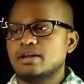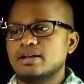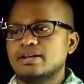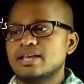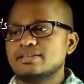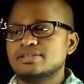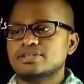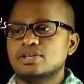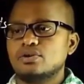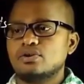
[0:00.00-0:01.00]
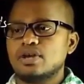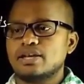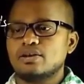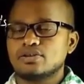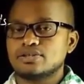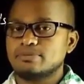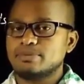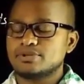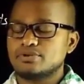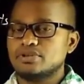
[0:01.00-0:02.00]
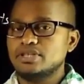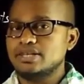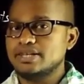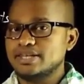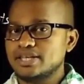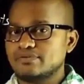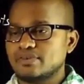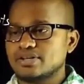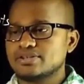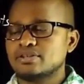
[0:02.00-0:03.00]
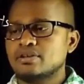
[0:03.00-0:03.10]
And as the stray load iron loss depends on the leakage flux,